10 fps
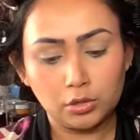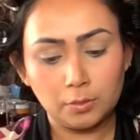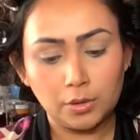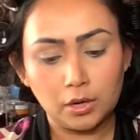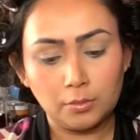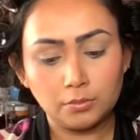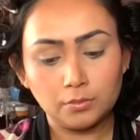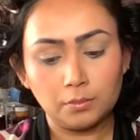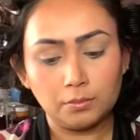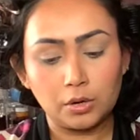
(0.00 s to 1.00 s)
the Balm
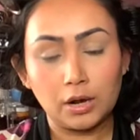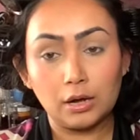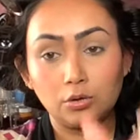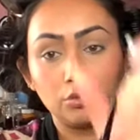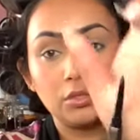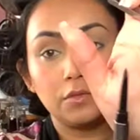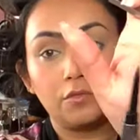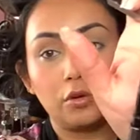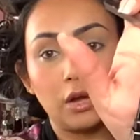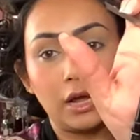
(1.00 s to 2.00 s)
Brows?
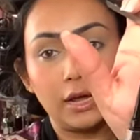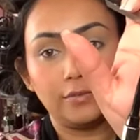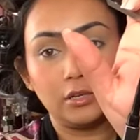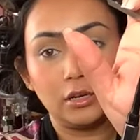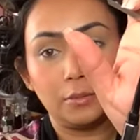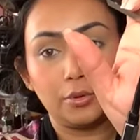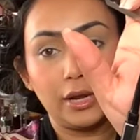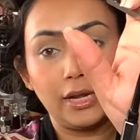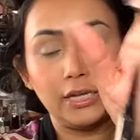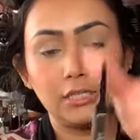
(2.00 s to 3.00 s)
I have the number
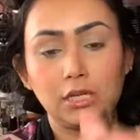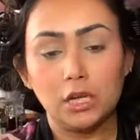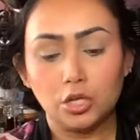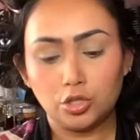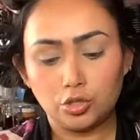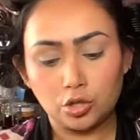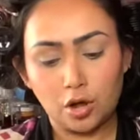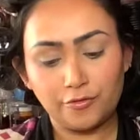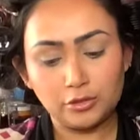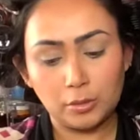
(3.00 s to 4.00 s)
8
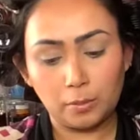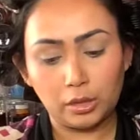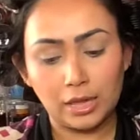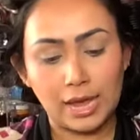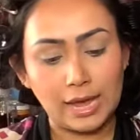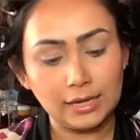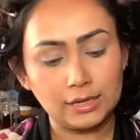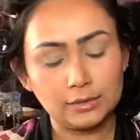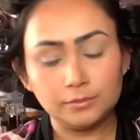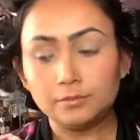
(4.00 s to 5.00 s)
soft
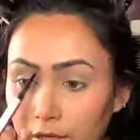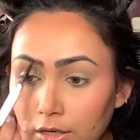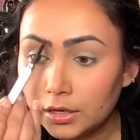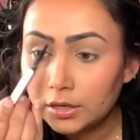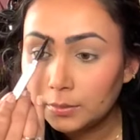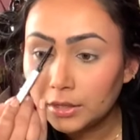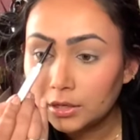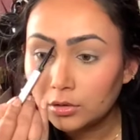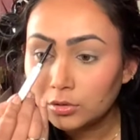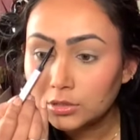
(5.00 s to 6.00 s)
black here. Make
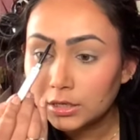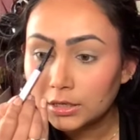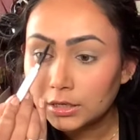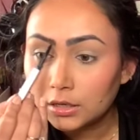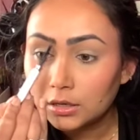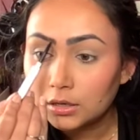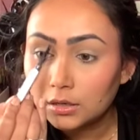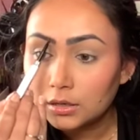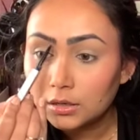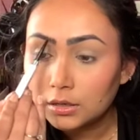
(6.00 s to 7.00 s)
it looks like a
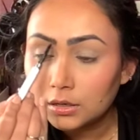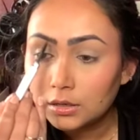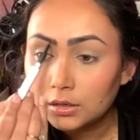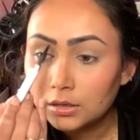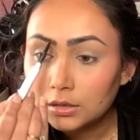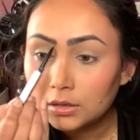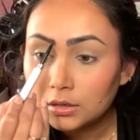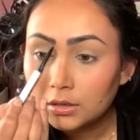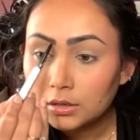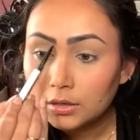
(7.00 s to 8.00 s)

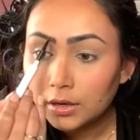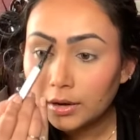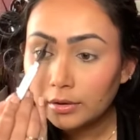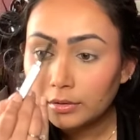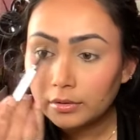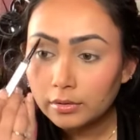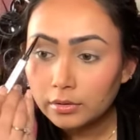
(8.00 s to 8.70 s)
hair.